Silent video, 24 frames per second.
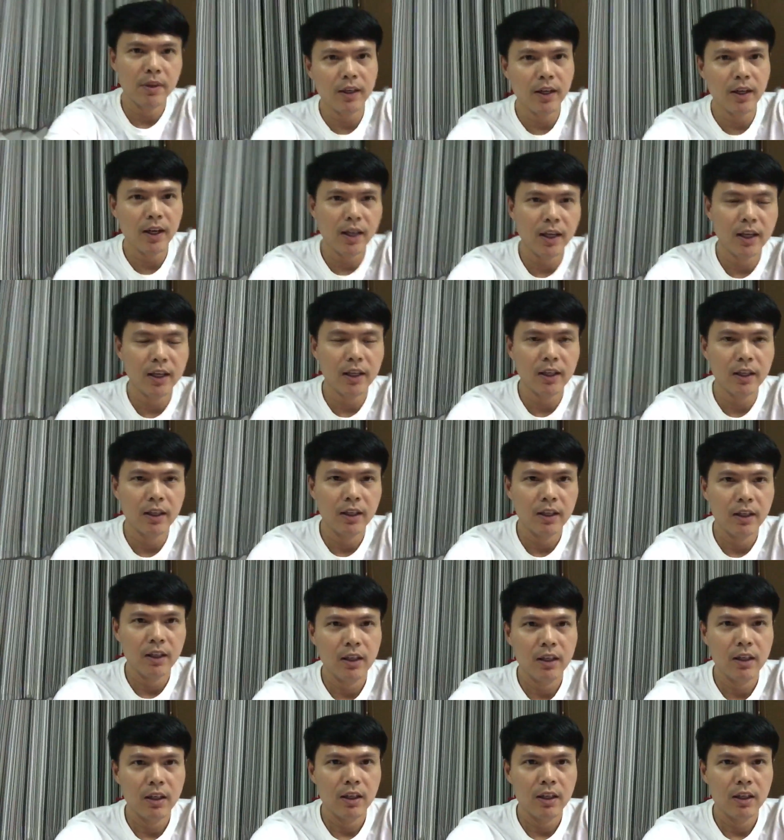time that
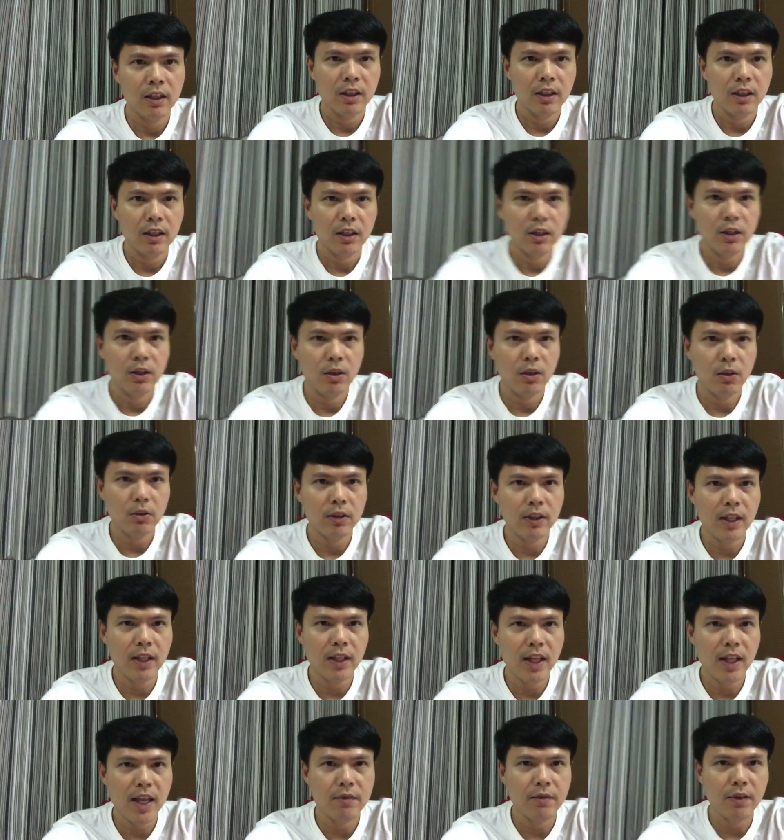I go
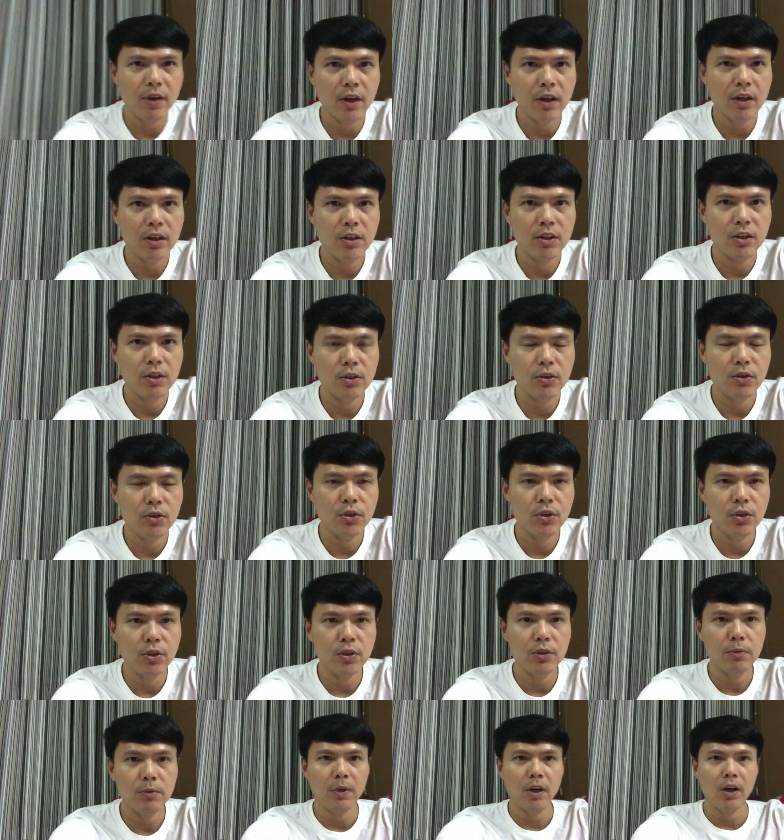live on
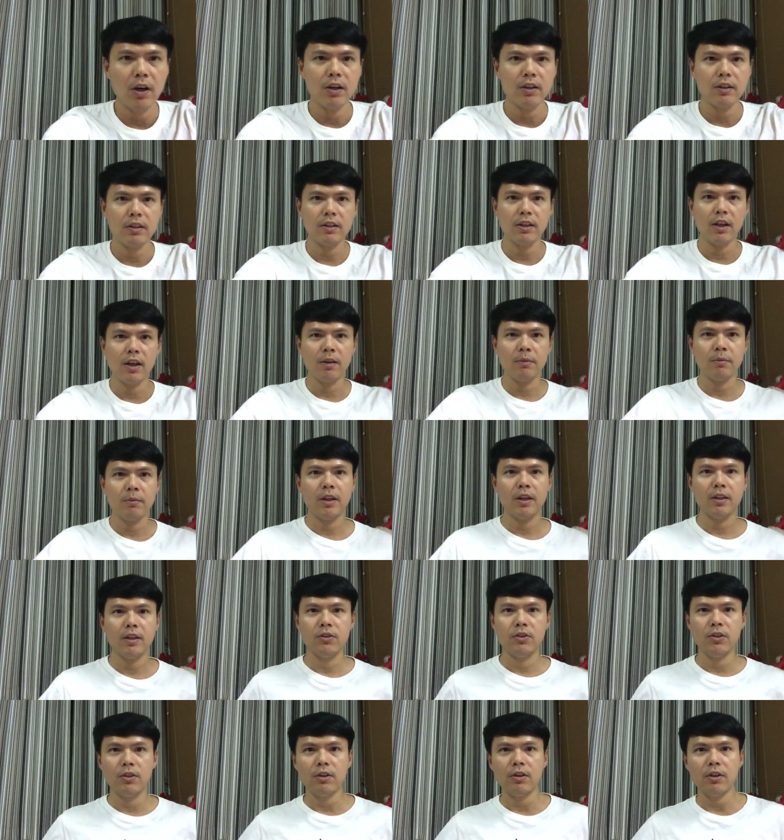YouTube, our Thomya
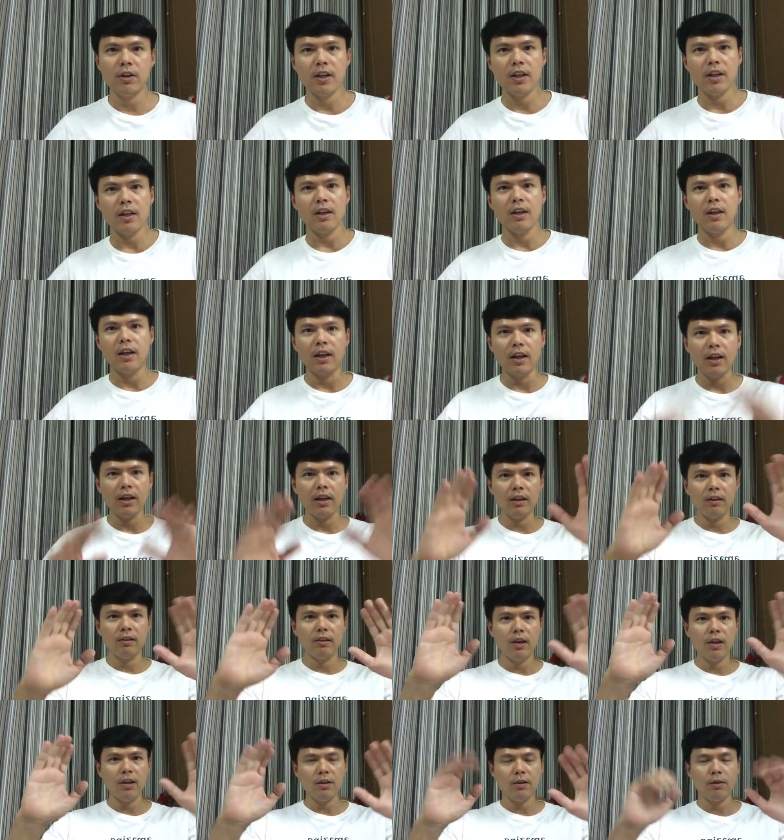journey. Hey,
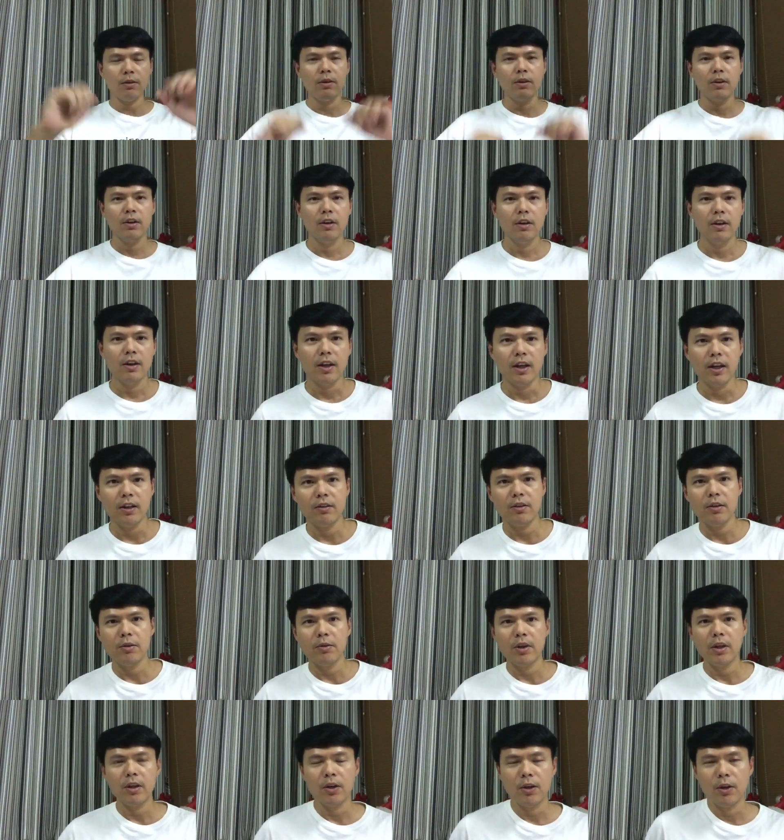hello,
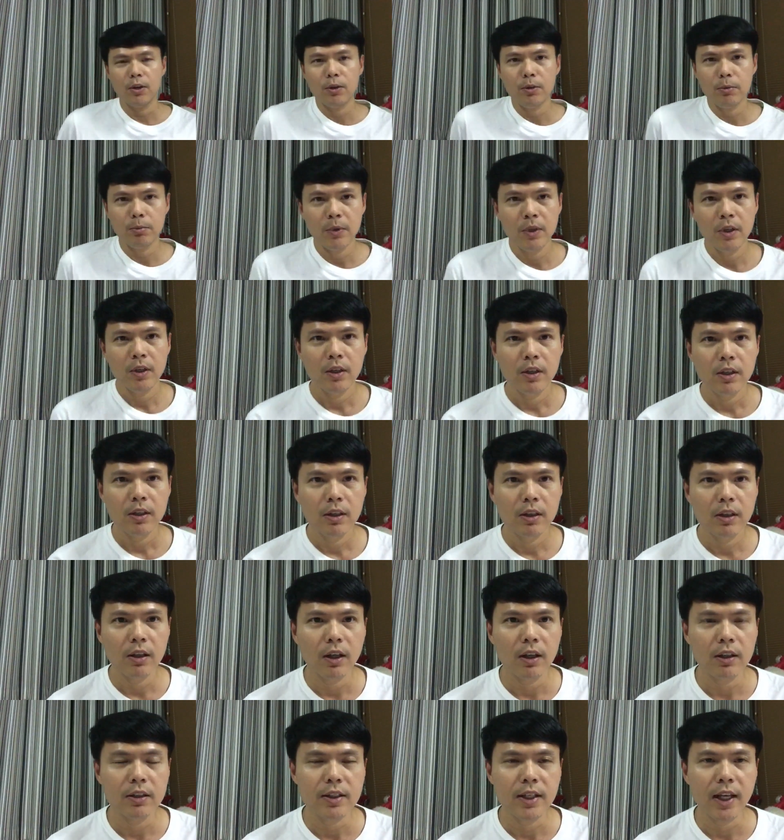everyone. Hope
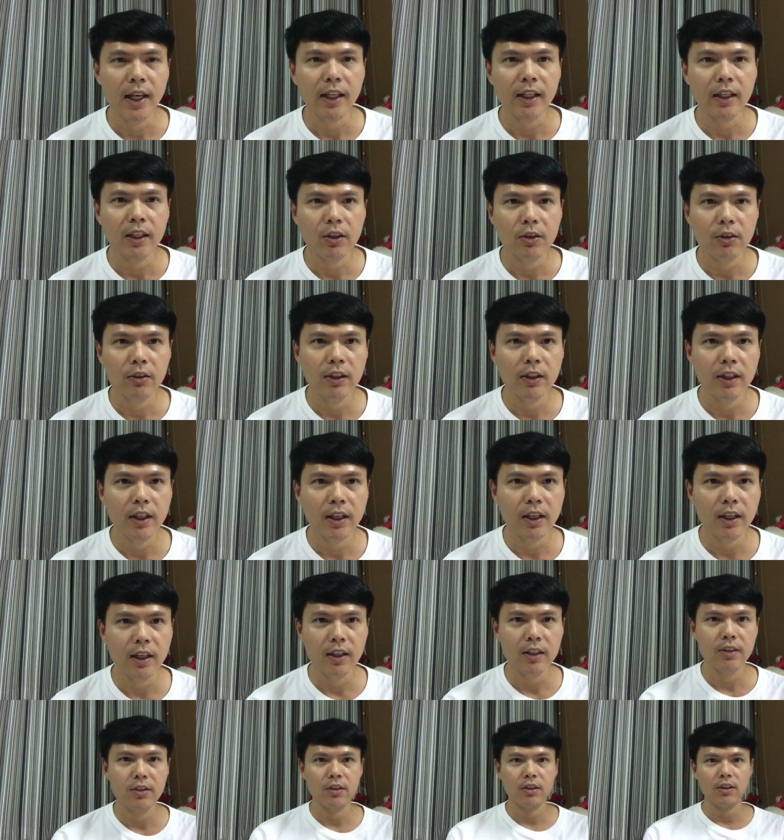technically
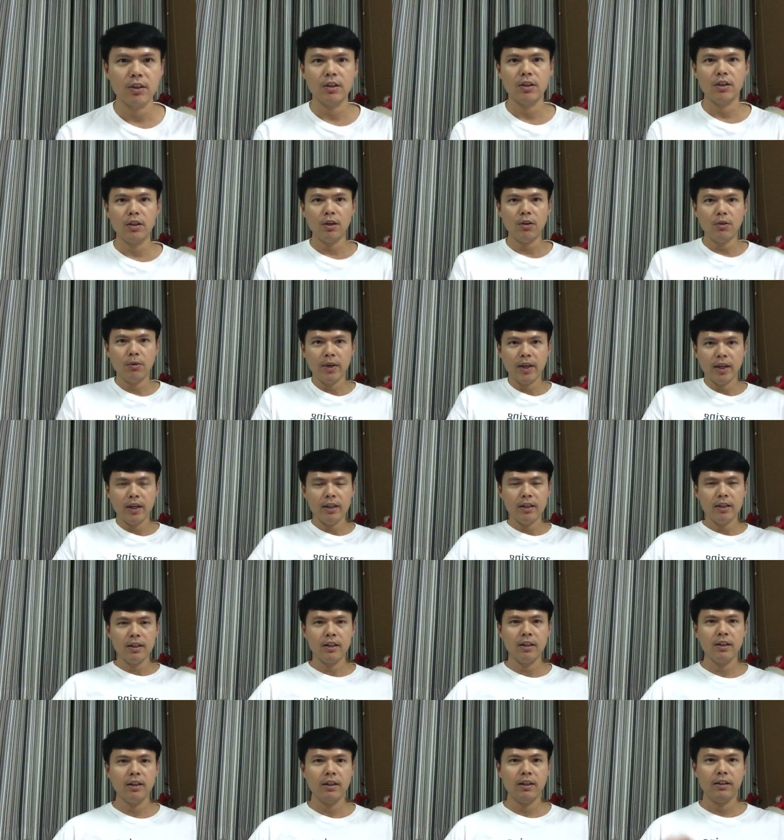it's
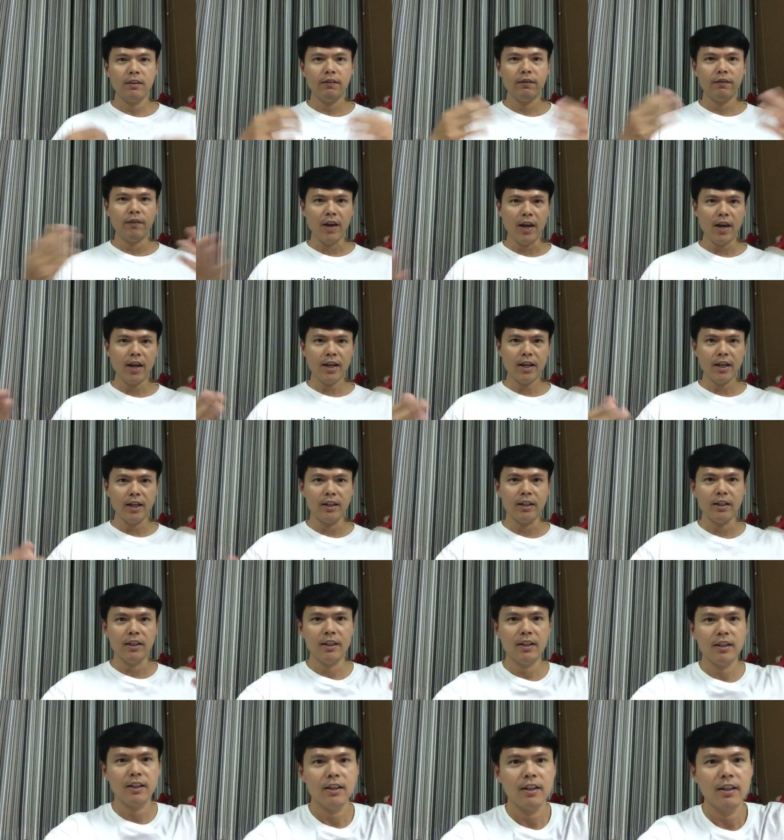going
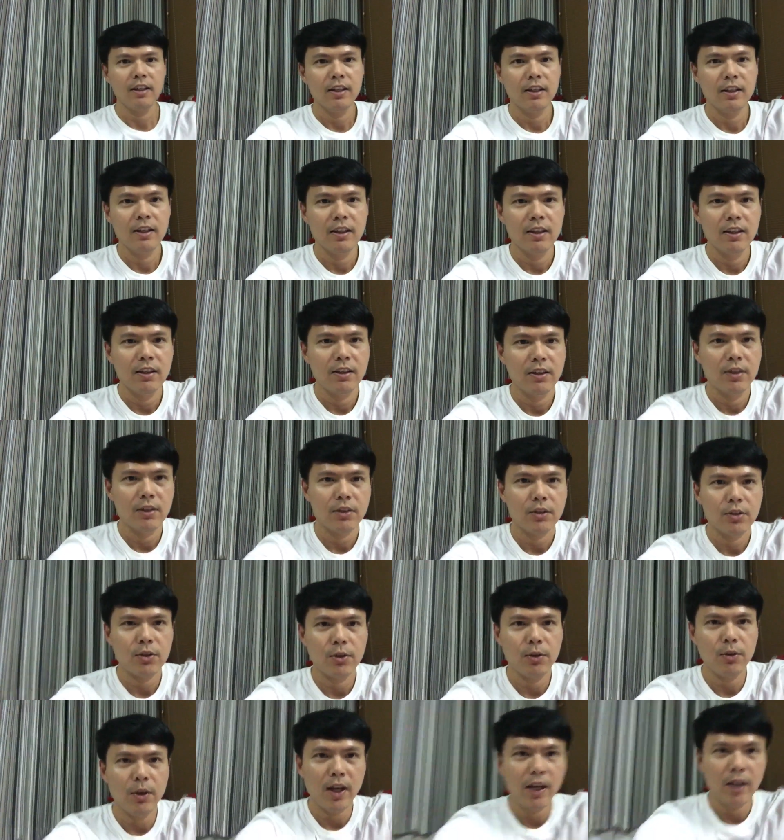fine.
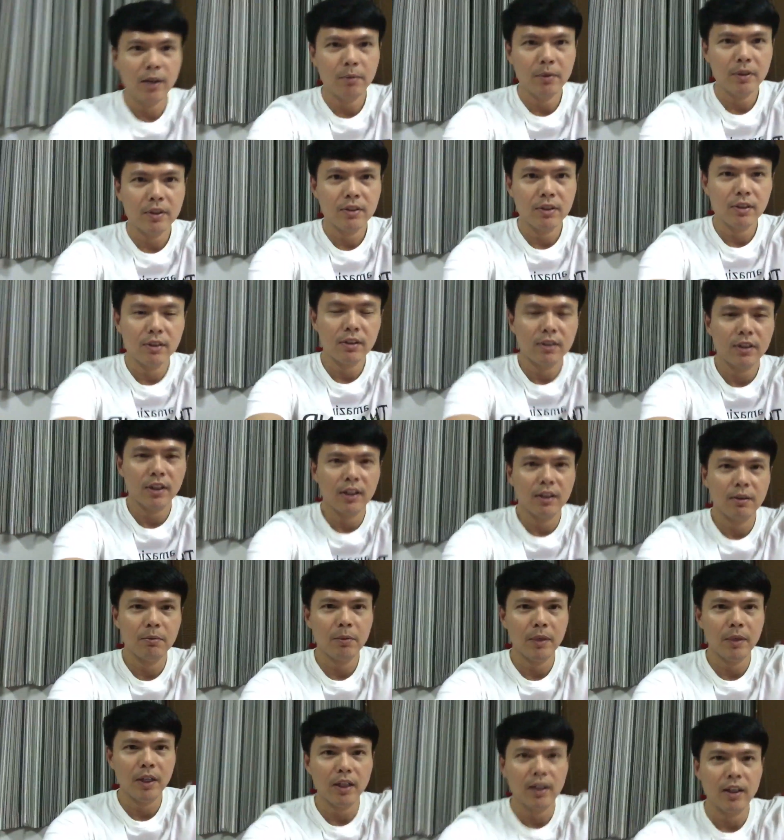So I'm
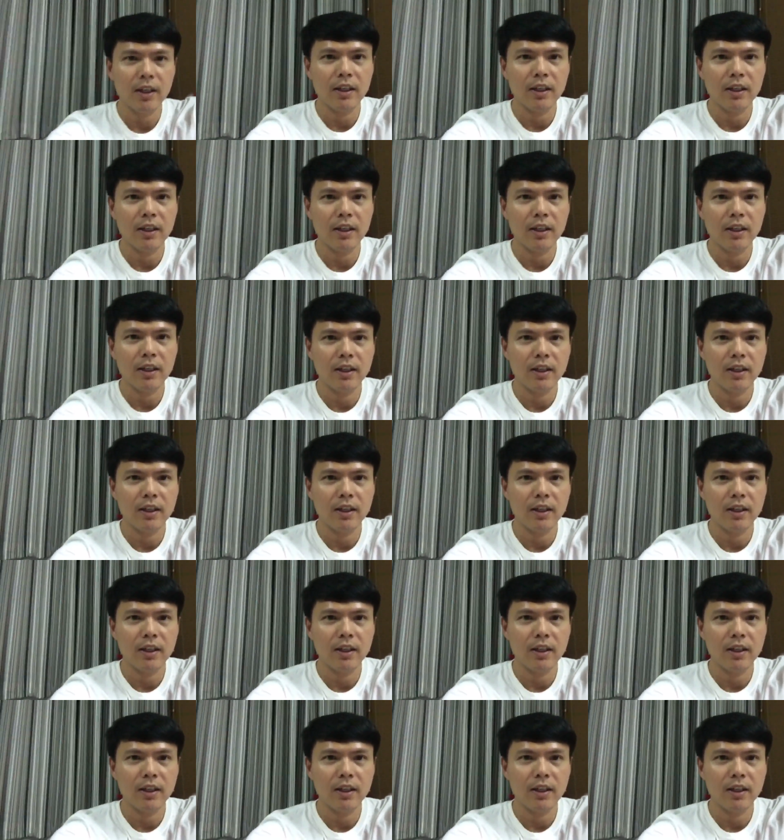adjusting my